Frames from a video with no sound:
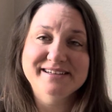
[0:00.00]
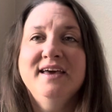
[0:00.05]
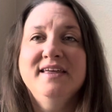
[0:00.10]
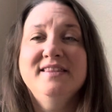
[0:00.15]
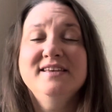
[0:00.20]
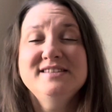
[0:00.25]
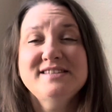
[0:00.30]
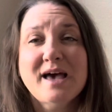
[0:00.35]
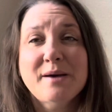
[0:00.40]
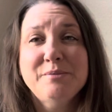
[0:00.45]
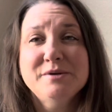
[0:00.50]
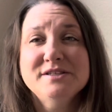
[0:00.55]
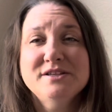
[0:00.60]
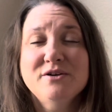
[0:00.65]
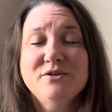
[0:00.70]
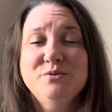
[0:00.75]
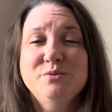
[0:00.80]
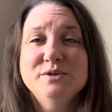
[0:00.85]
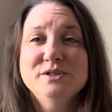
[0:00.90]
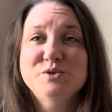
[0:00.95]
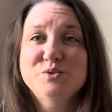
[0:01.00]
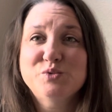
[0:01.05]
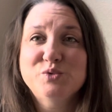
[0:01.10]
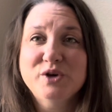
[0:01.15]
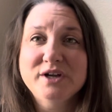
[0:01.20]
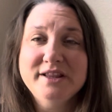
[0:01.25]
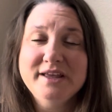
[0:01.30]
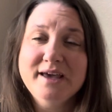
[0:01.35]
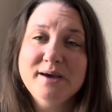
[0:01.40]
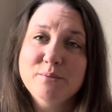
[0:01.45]
This episode was
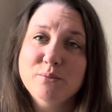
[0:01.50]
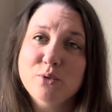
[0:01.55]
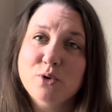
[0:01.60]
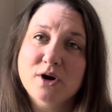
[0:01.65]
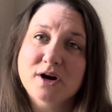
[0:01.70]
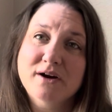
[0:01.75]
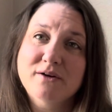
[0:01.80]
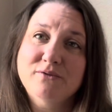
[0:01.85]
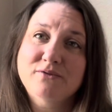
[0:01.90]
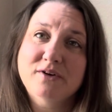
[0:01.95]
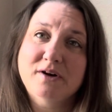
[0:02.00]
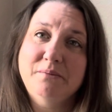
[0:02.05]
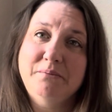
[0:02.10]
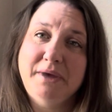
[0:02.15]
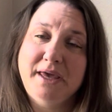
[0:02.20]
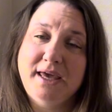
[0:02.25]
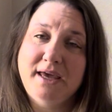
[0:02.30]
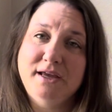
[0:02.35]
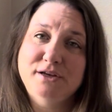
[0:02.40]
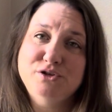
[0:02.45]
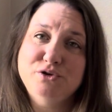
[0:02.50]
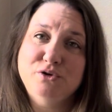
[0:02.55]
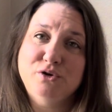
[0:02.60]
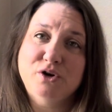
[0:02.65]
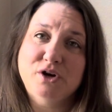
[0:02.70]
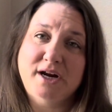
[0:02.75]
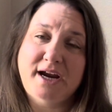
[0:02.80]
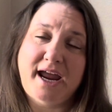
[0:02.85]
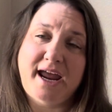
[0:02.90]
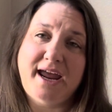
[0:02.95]
really important for me to
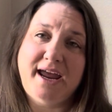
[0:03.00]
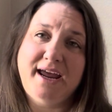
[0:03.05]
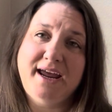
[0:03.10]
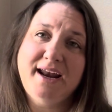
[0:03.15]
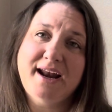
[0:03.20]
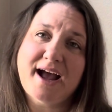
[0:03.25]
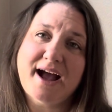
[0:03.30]
create.